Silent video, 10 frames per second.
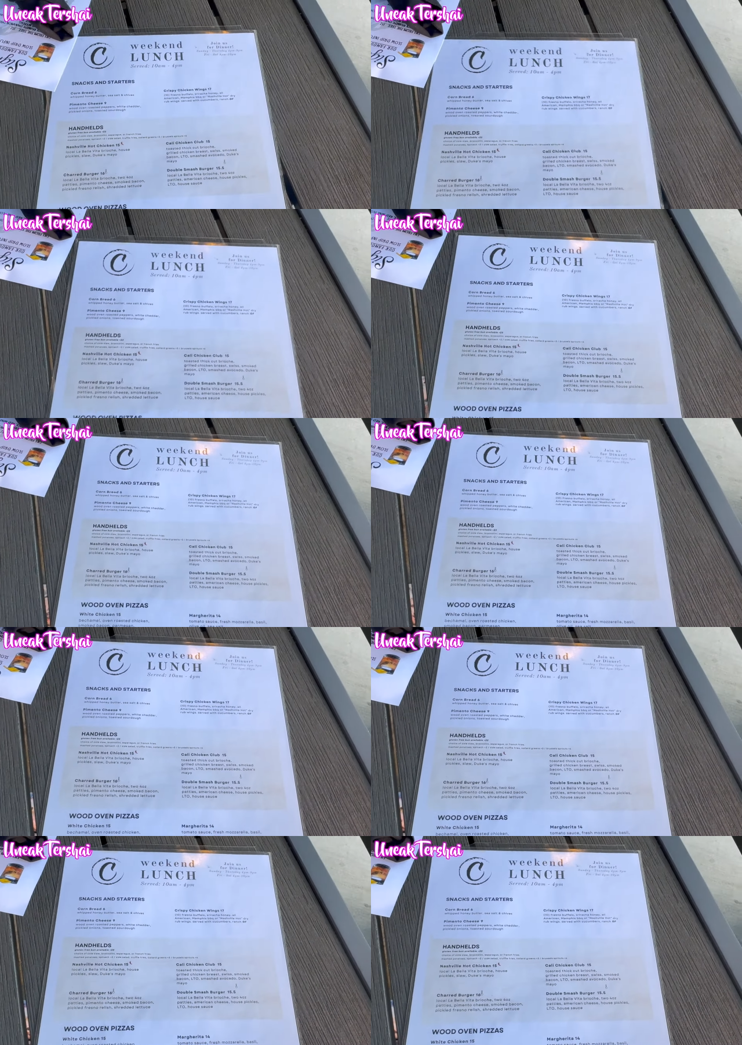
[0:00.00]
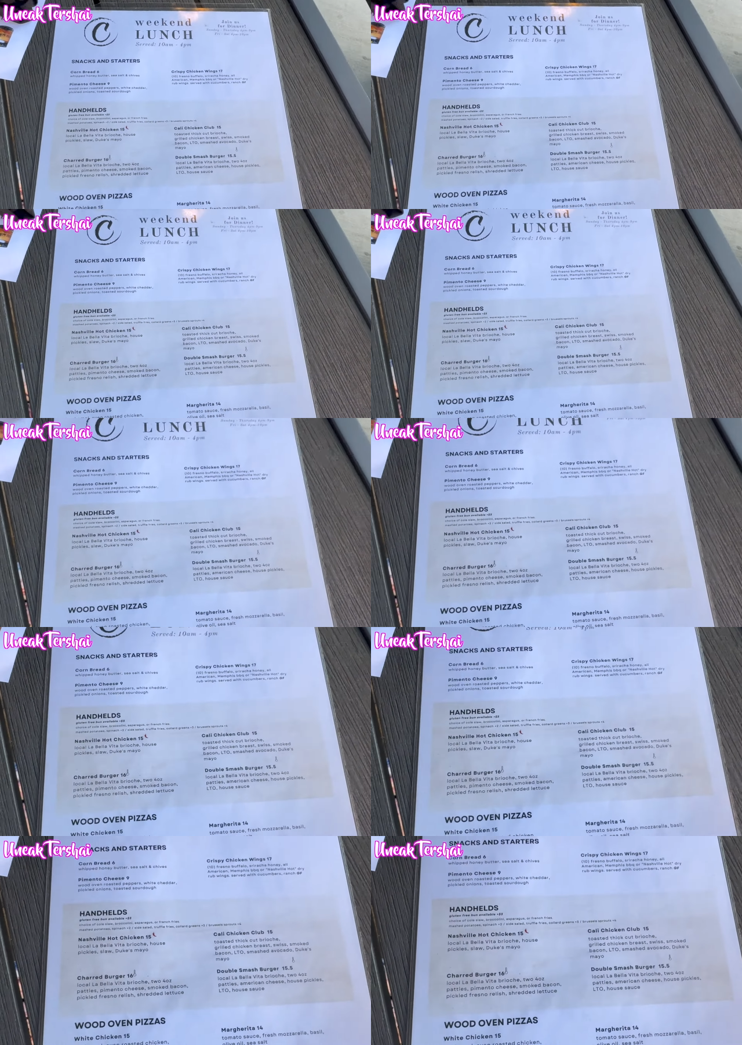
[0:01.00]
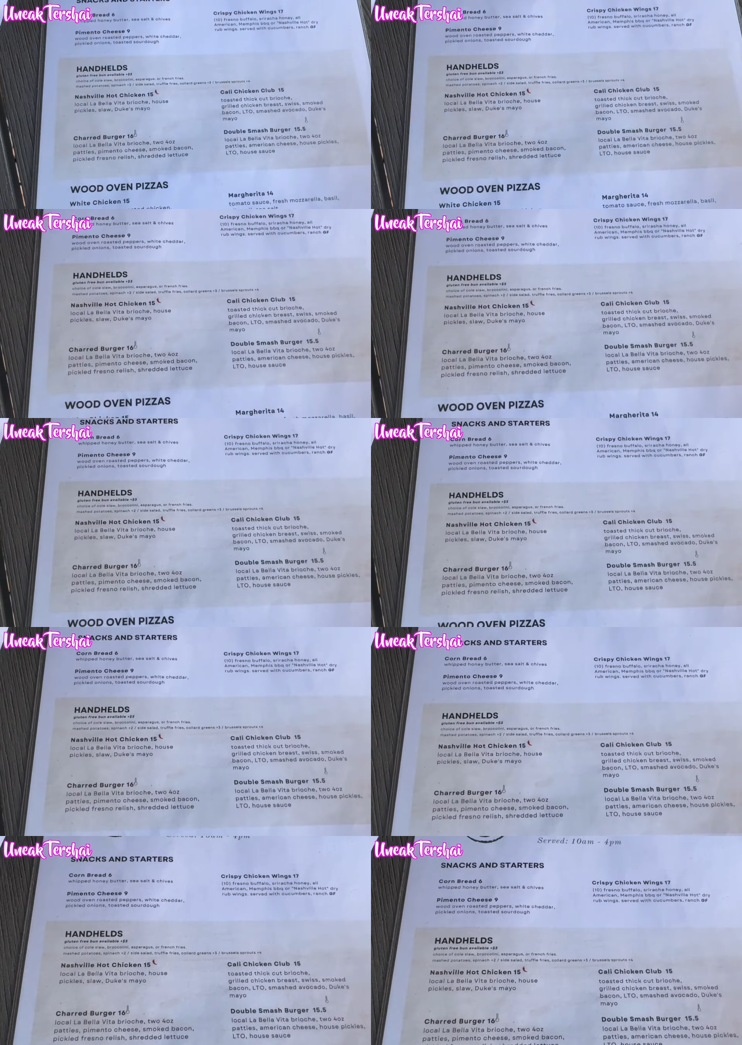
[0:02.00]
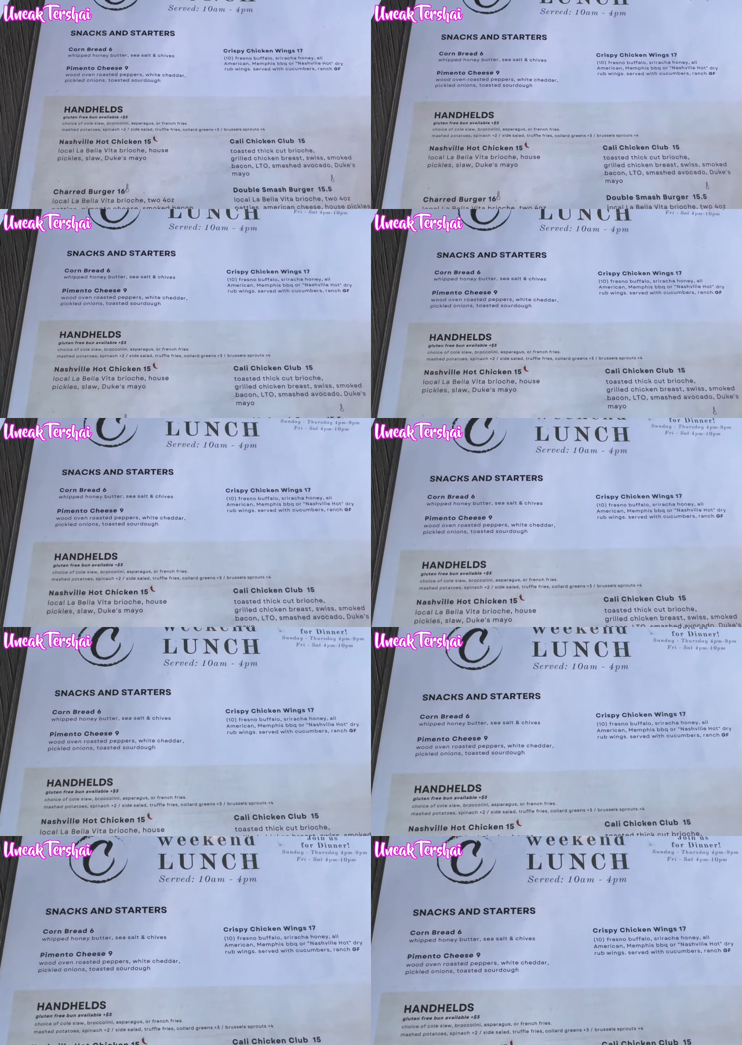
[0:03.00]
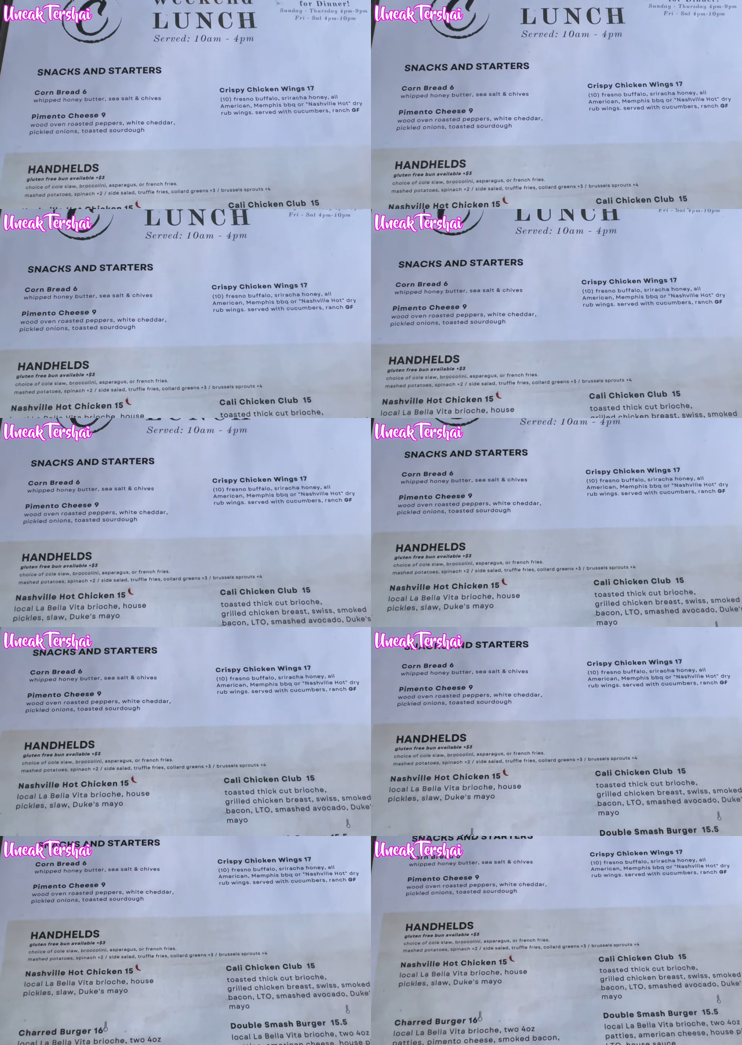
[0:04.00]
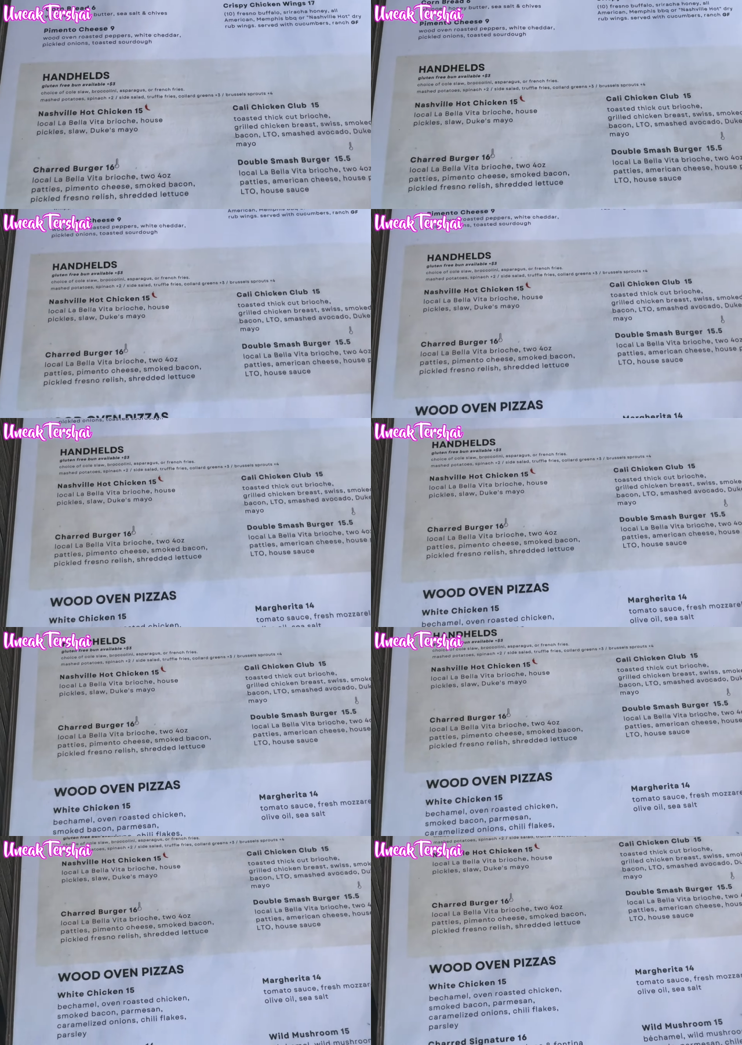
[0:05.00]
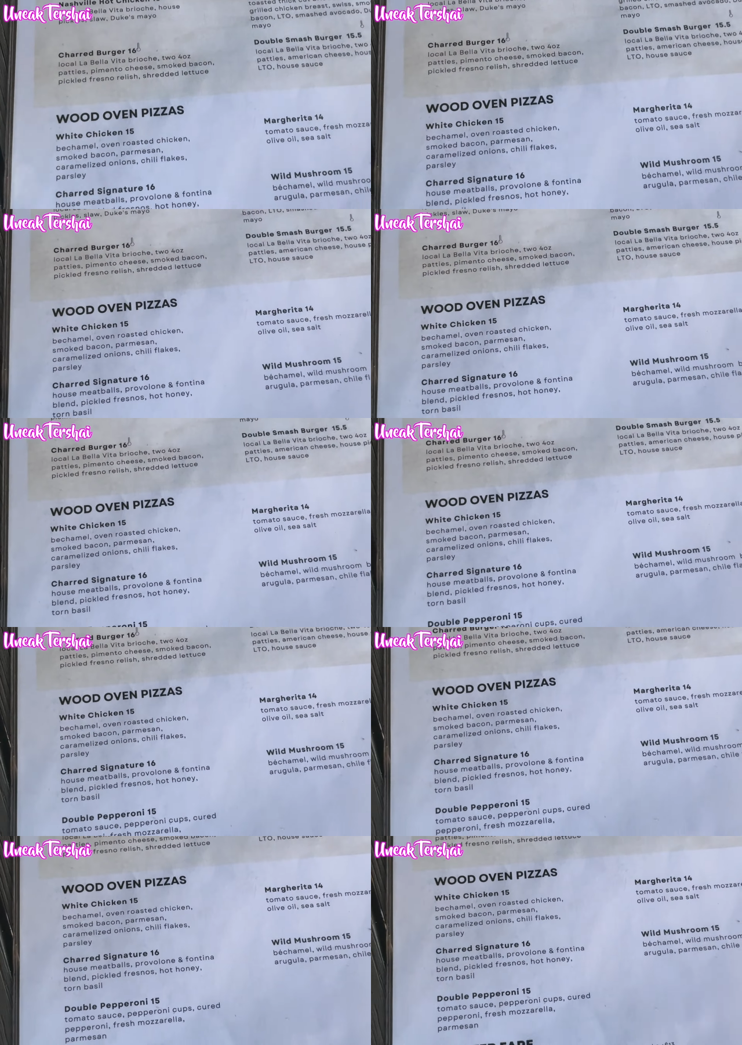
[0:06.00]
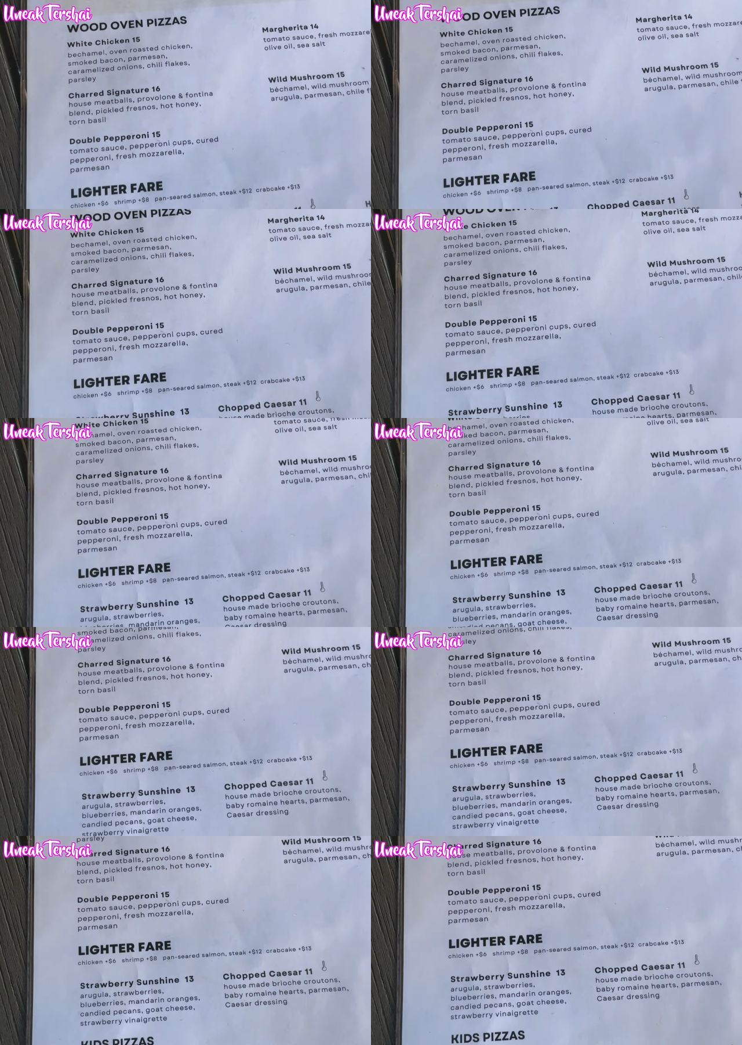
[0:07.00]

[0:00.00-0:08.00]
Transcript: (no speaker visible)